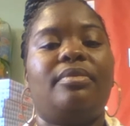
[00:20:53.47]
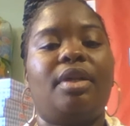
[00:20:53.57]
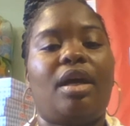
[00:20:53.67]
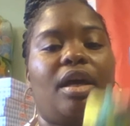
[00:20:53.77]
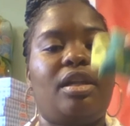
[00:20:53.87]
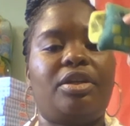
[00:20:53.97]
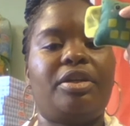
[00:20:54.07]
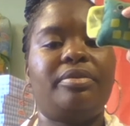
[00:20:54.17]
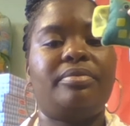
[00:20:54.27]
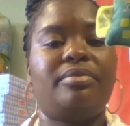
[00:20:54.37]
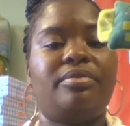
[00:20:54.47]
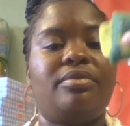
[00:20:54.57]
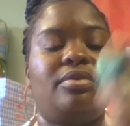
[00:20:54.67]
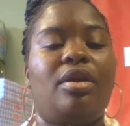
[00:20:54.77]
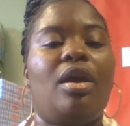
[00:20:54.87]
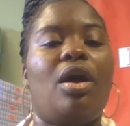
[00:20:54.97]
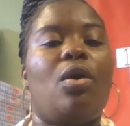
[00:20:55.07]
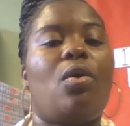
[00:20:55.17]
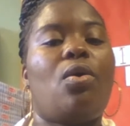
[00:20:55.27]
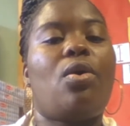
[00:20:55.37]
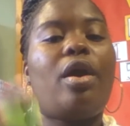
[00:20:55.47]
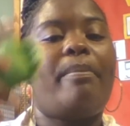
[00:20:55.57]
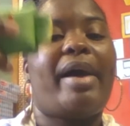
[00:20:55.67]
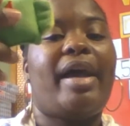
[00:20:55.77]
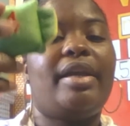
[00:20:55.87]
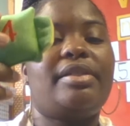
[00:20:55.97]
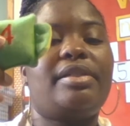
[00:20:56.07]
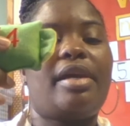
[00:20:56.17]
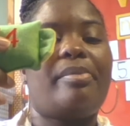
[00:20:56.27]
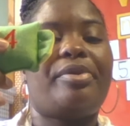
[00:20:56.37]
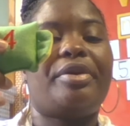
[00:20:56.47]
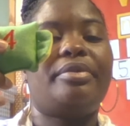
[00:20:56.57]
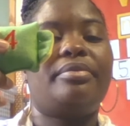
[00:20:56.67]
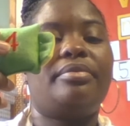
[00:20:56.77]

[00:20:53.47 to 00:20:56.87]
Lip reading: color, or by its number.